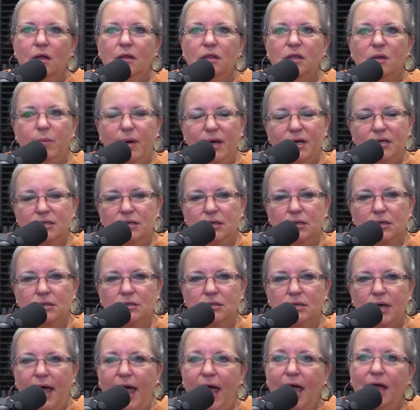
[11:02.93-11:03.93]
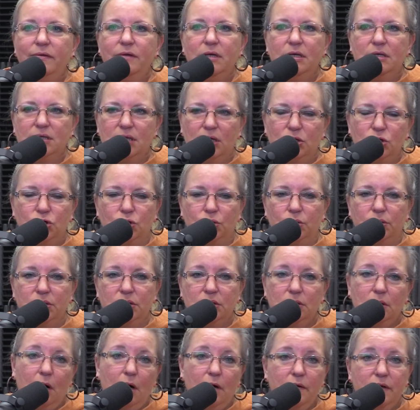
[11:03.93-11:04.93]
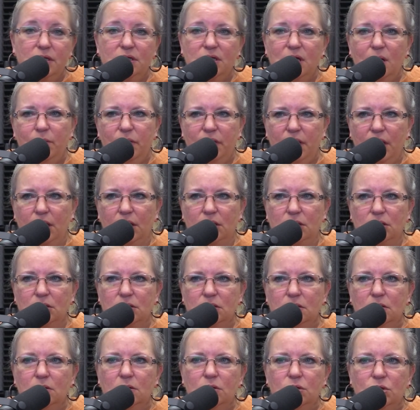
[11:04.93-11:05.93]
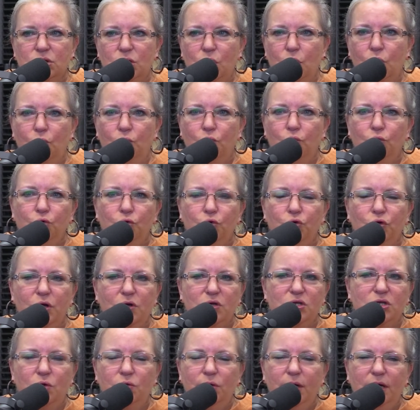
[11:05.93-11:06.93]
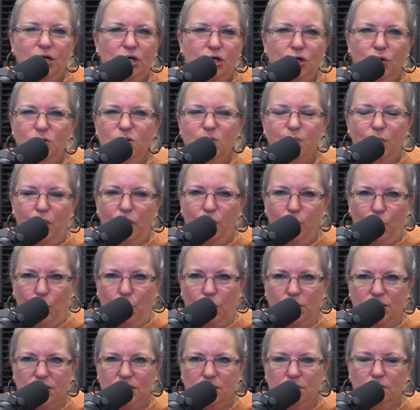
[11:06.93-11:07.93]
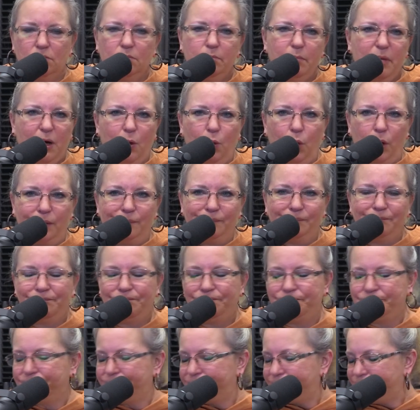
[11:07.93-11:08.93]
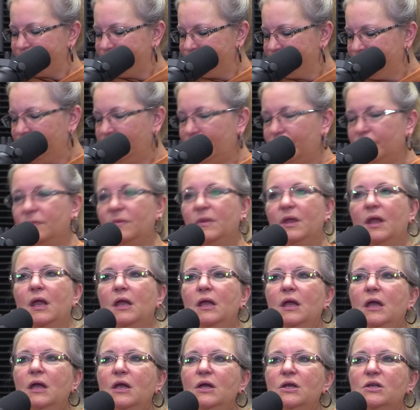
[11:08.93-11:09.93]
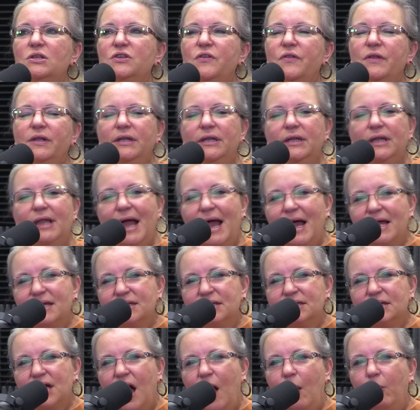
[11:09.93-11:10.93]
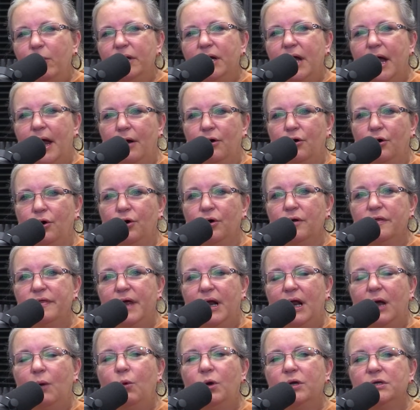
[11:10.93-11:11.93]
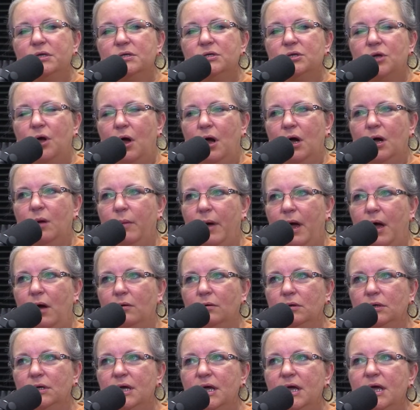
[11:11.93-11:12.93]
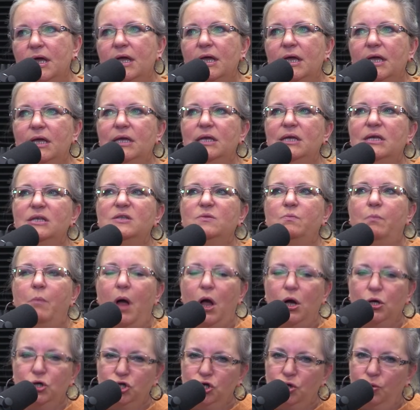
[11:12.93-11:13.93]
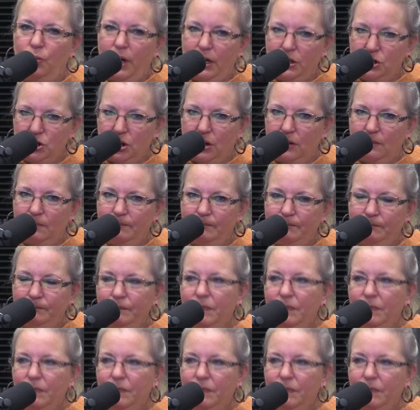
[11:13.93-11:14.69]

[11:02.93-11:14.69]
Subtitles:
The basics and the essentials are the same things, so there's no need to use both words. Pick one. So the last common error that I want to talk about is punctuation.